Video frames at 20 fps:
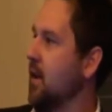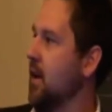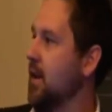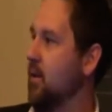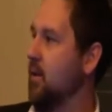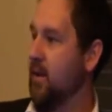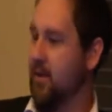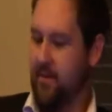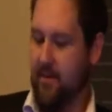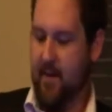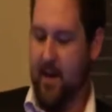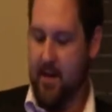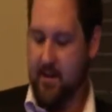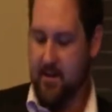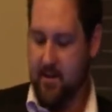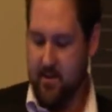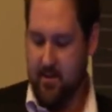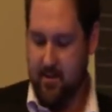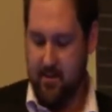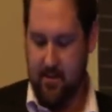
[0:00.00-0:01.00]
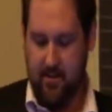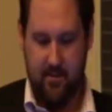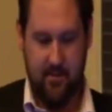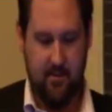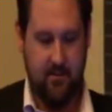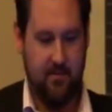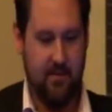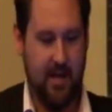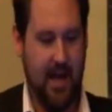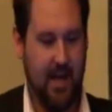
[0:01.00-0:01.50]
I think we face
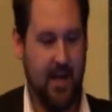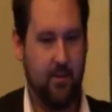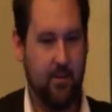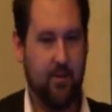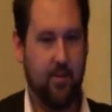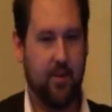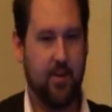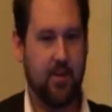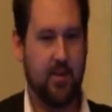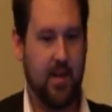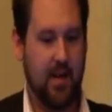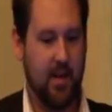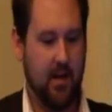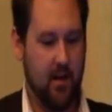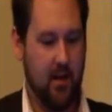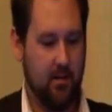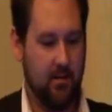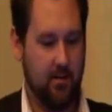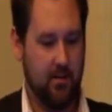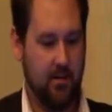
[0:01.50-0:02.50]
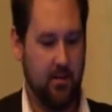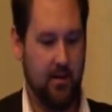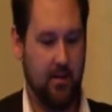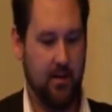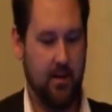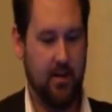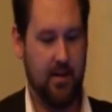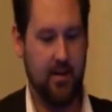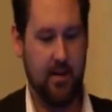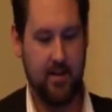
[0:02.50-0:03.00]
daily with stakeholders
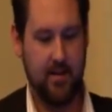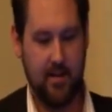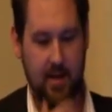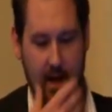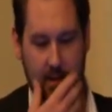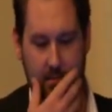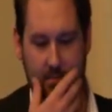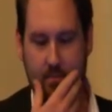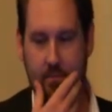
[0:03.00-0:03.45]
is